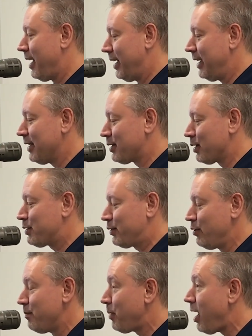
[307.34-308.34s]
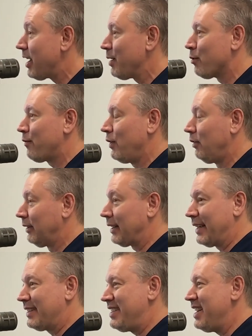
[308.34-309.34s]
I guess our student body were filling
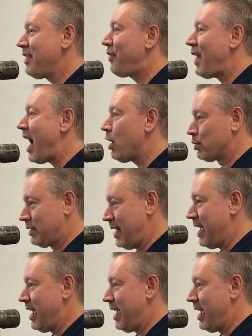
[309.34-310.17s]
like 10,000 eggs.